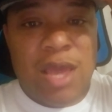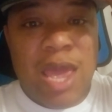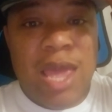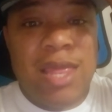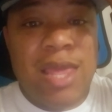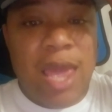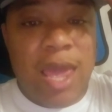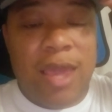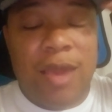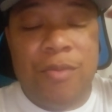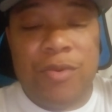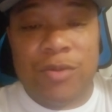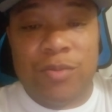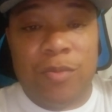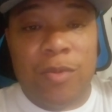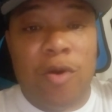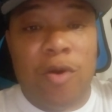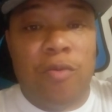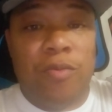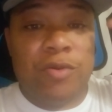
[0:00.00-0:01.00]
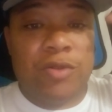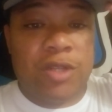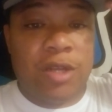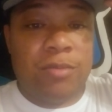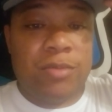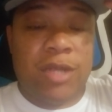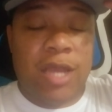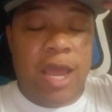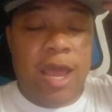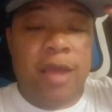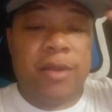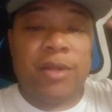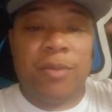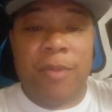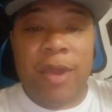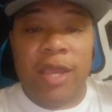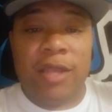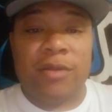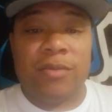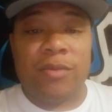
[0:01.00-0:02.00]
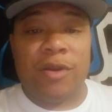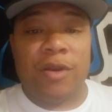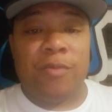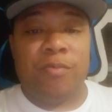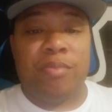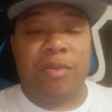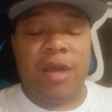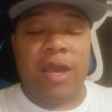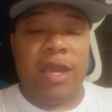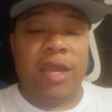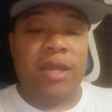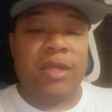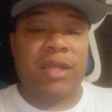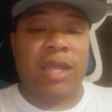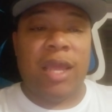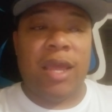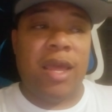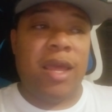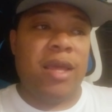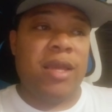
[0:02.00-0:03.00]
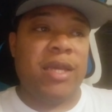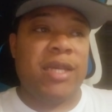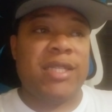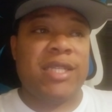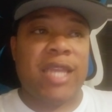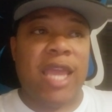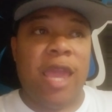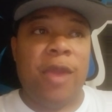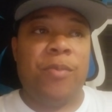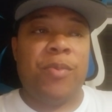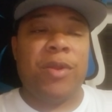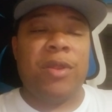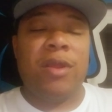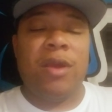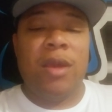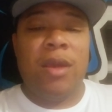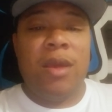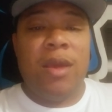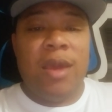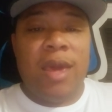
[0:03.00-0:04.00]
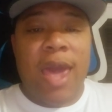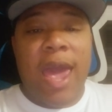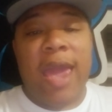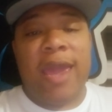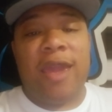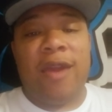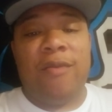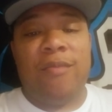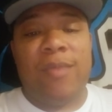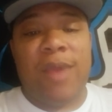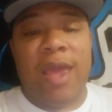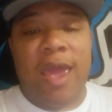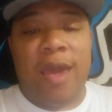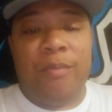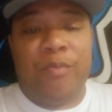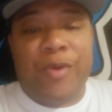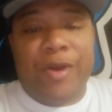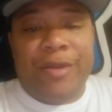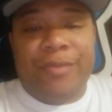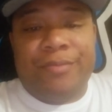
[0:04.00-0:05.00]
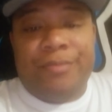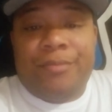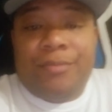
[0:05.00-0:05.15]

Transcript: And yeah, he was mobile sometimes and made some good plays, uh, escaping. I give him that, but